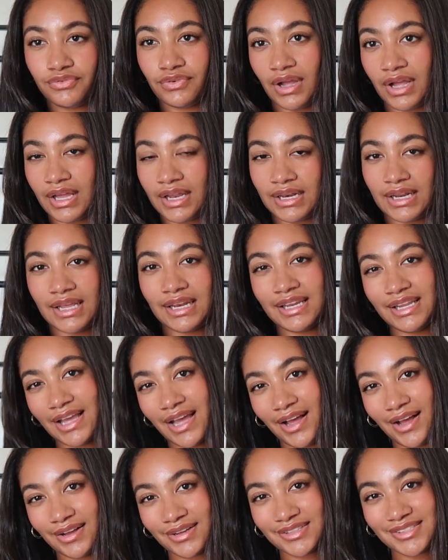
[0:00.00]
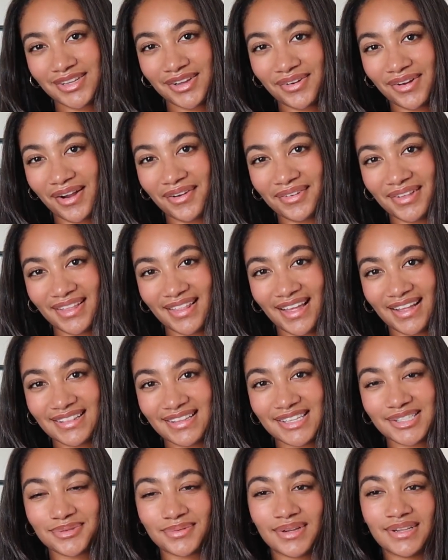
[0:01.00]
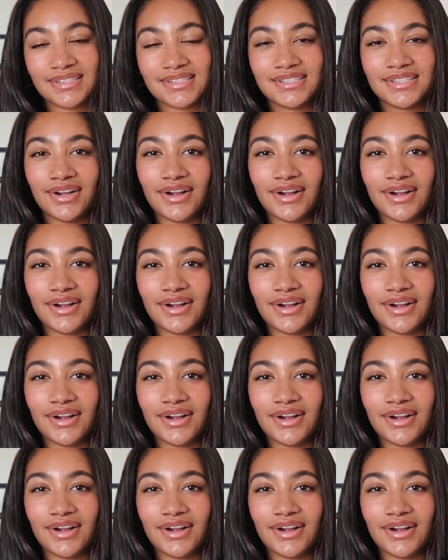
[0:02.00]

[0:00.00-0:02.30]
fun and young. So I really like these ones.